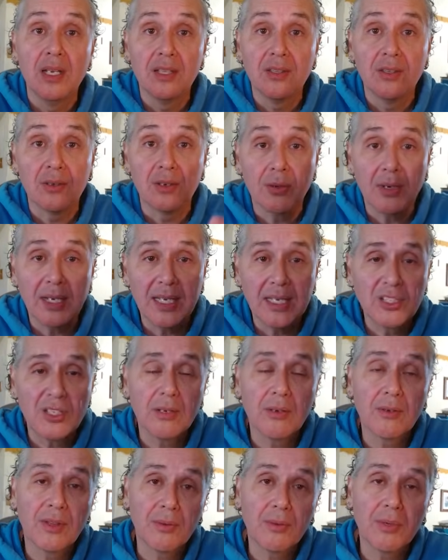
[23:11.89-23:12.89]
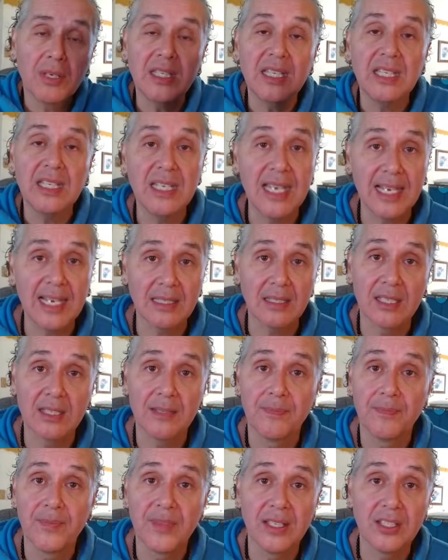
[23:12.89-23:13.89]
the crazier 3D gets.
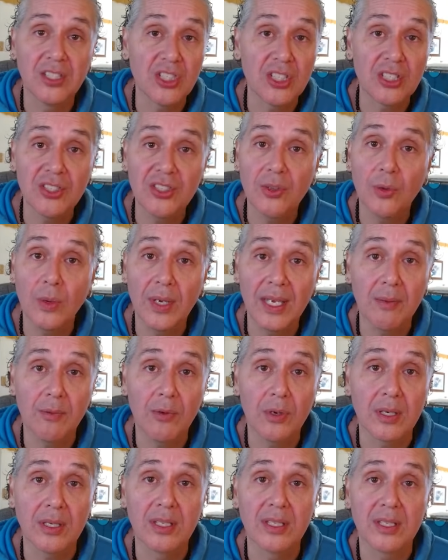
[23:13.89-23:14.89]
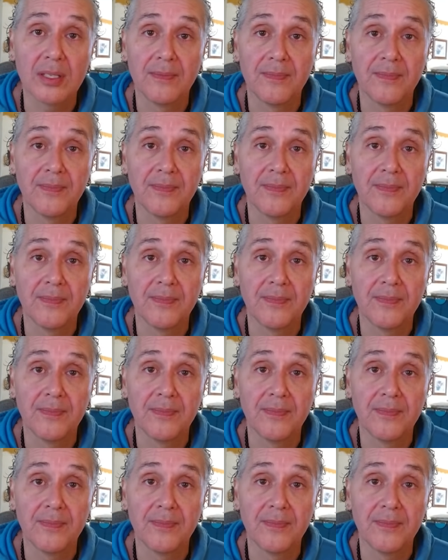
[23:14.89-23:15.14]
It's just the way it works.